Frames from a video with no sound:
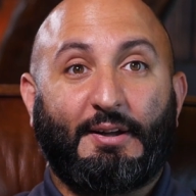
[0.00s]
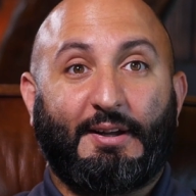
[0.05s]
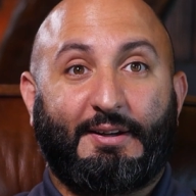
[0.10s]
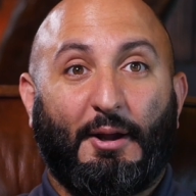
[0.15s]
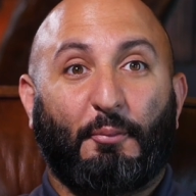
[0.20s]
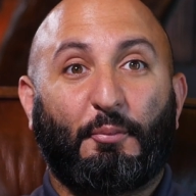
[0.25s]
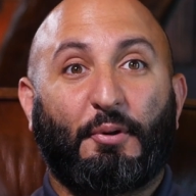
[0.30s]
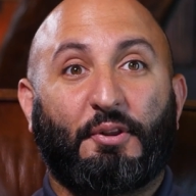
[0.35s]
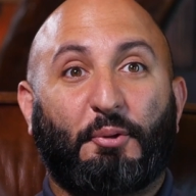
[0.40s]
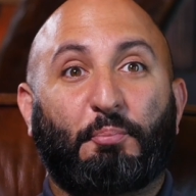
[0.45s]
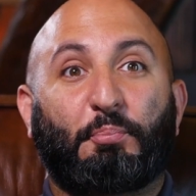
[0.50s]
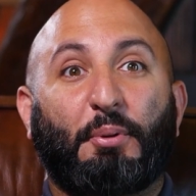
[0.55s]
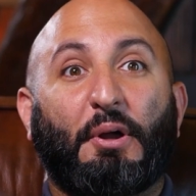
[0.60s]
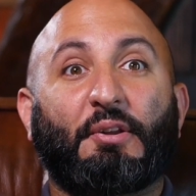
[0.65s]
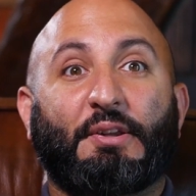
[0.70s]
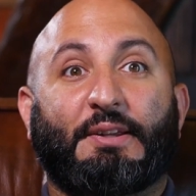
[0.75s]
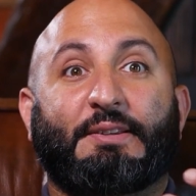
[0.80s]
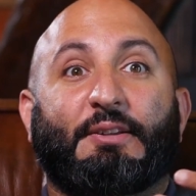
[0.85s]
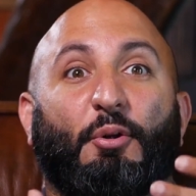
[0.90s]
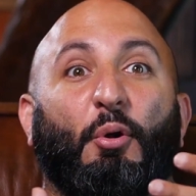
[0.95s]
to come into the
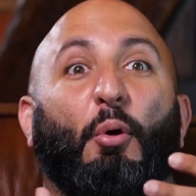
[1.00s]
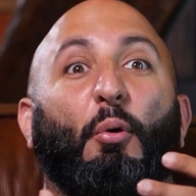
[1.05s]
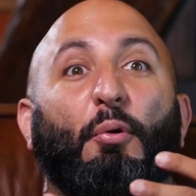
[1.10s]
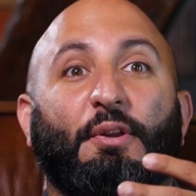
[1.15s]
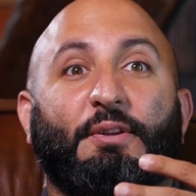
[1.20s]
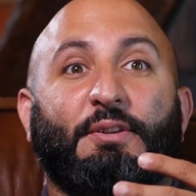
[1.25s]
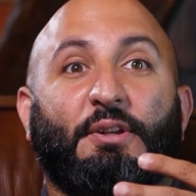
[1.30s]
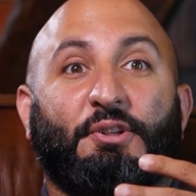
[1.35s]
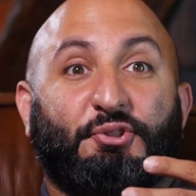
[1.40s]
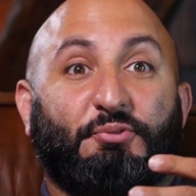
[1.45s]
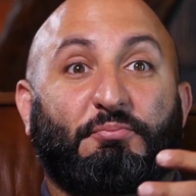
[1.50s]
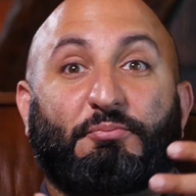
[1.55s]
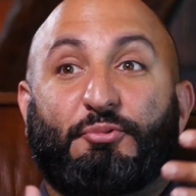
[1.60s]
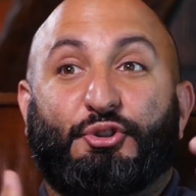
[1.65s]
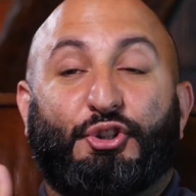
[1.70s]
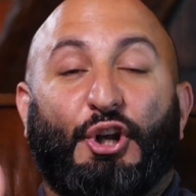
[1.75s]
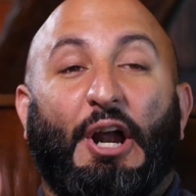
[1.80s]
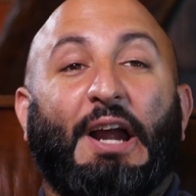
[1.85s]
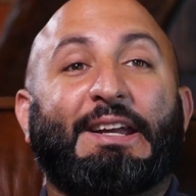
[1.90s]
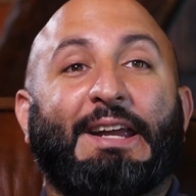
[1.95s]
building, they're holding this
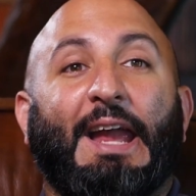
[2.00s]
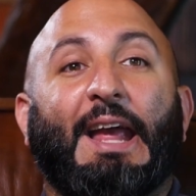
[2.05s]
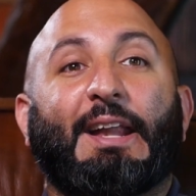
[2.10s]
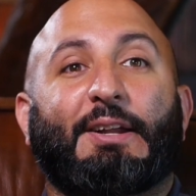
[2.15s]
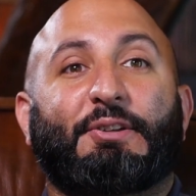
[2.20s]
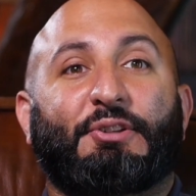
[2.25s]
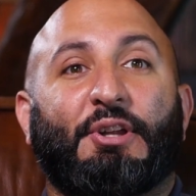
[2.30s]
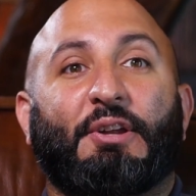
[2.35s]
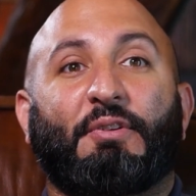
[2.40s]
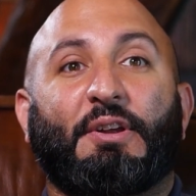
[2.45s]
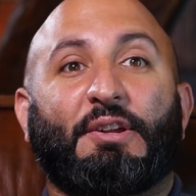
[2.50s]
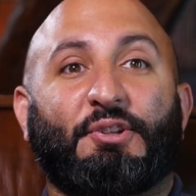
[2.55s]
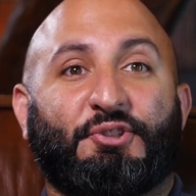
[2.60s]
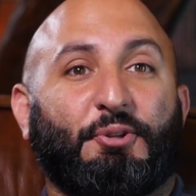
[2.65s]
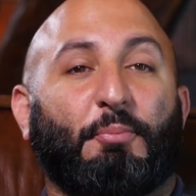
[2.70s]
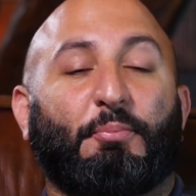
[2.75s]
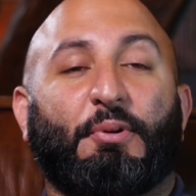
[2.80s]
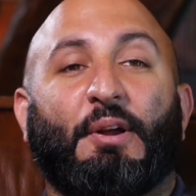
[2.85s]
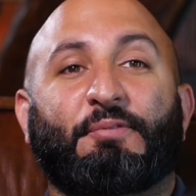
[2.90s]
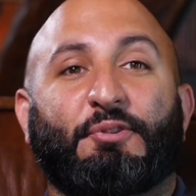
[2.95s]
gigantic TV,
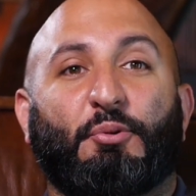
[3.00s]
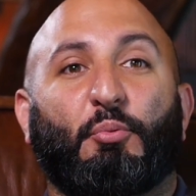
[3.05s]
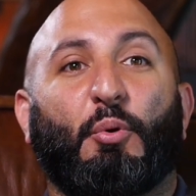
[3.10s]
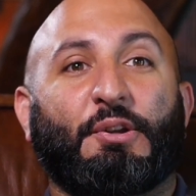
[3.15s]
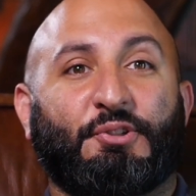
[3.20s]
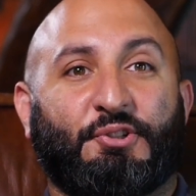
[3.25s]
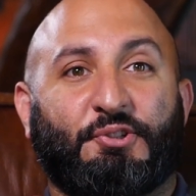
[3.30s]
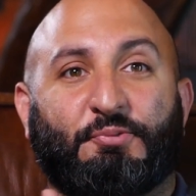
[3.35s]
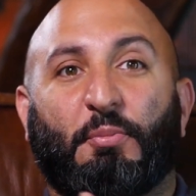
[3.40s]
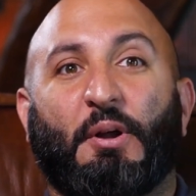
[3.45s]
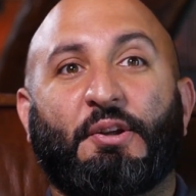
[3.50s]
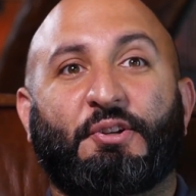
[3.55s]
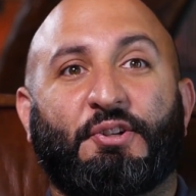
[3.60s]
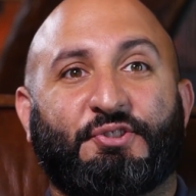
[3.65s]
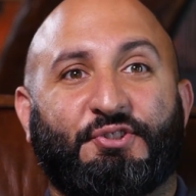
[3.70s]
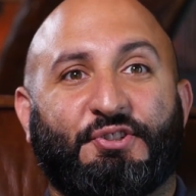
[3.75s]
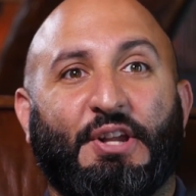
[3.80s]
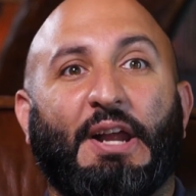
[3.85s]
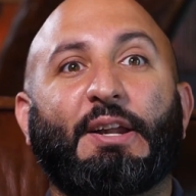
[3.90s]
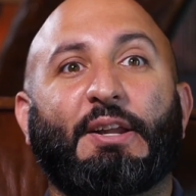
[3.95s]
sometimes it weighs as much
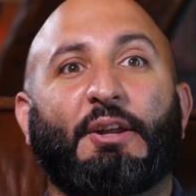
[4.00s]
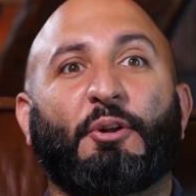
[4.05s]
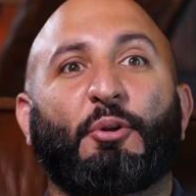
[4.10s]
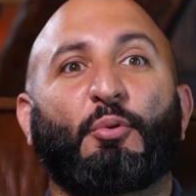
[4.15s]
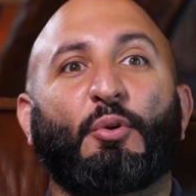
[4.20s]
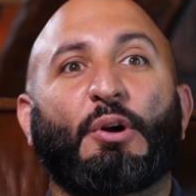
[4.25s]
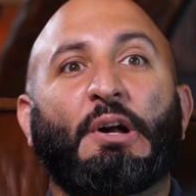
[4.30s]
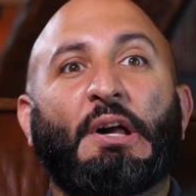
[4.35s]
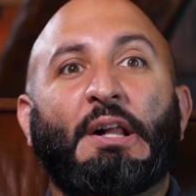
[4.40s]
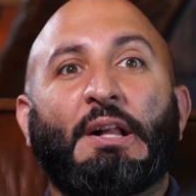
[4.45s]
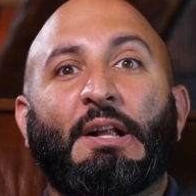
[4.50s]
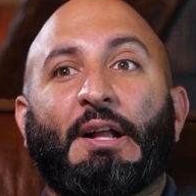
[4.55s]
as they do,